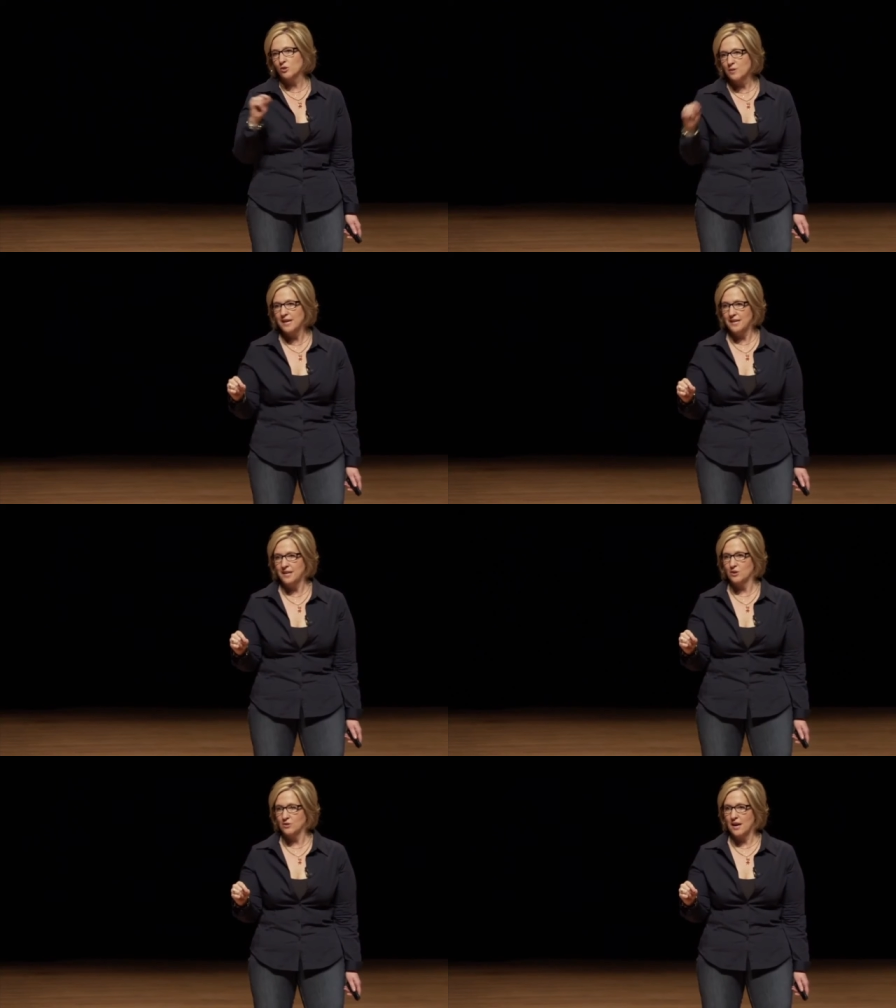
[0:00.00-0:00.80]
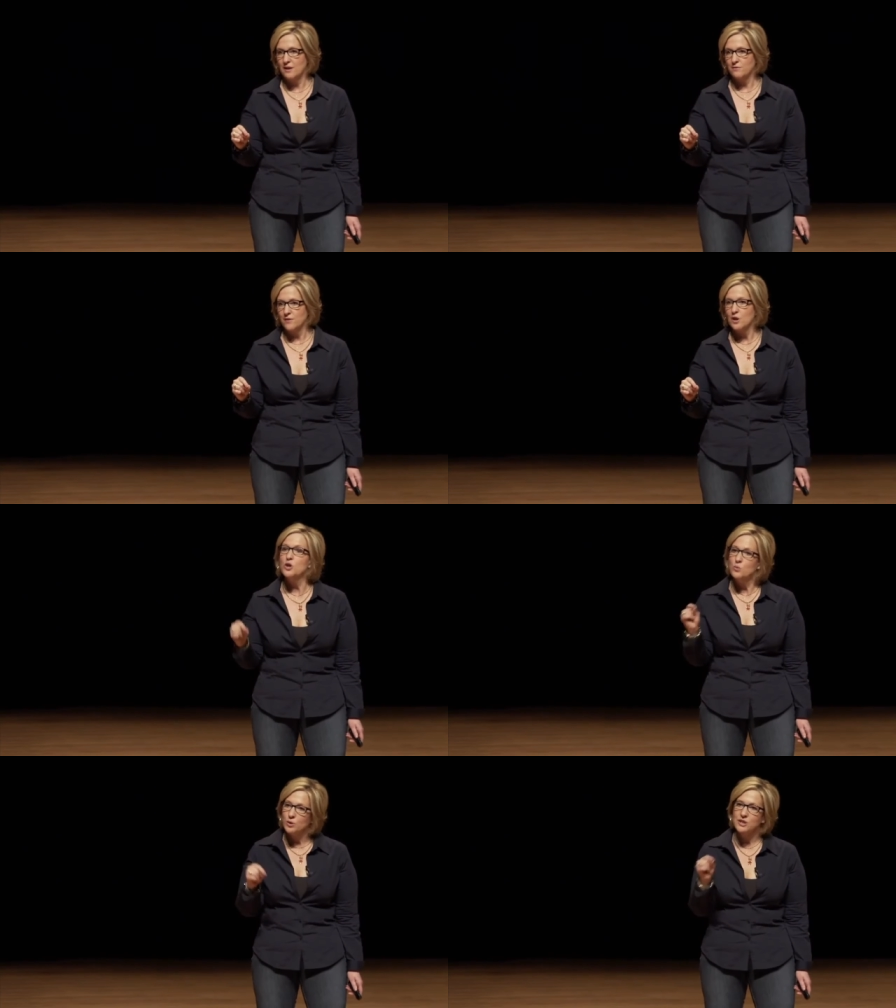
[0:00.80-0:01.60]
to creating in your life,
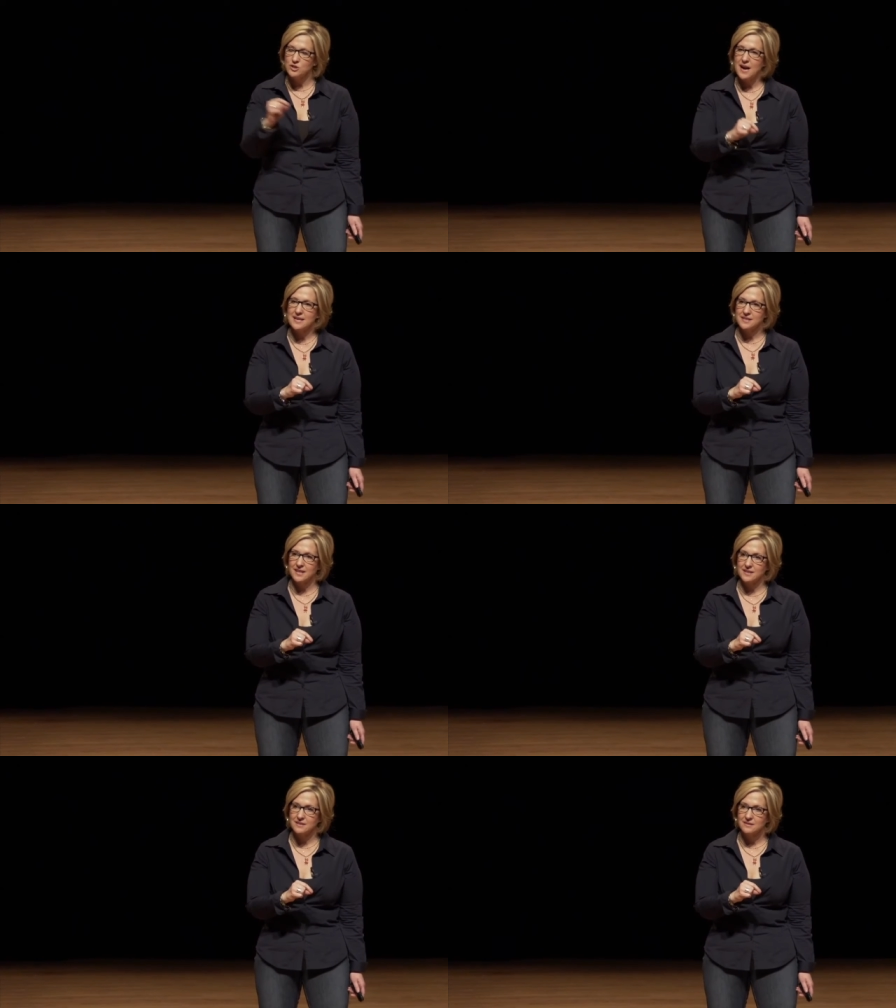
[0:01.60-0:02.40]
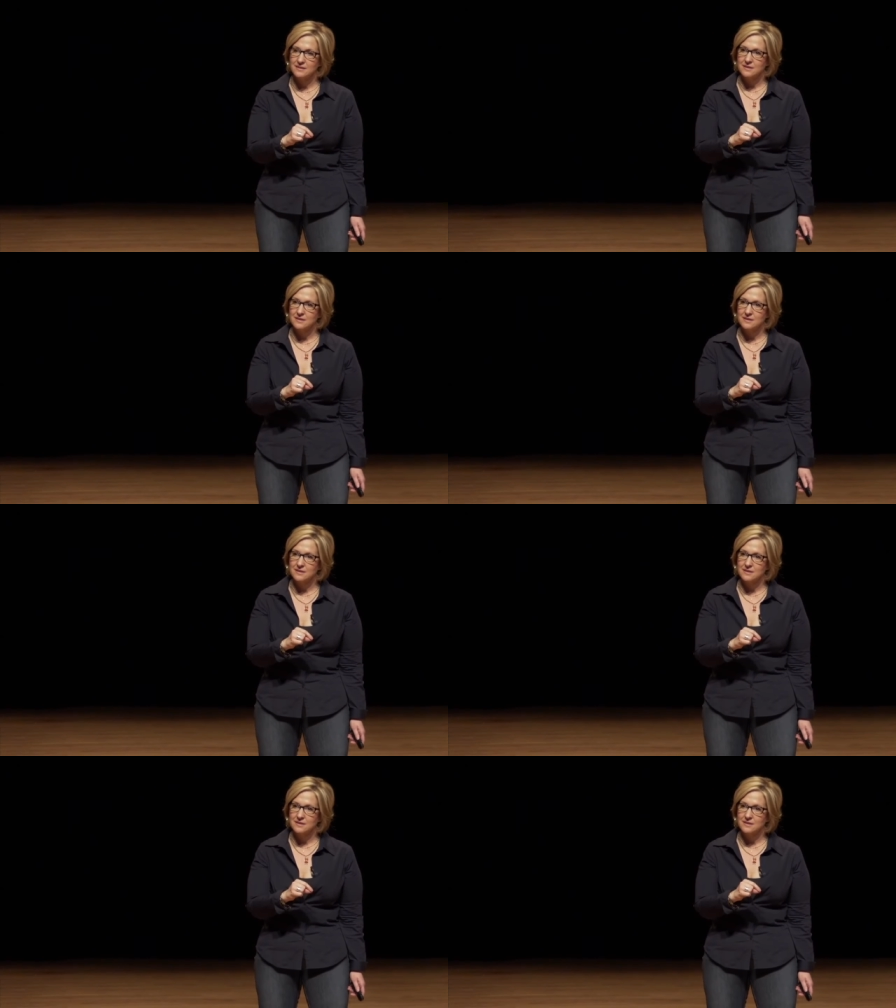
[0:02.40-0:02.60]
you will get your ass kicked.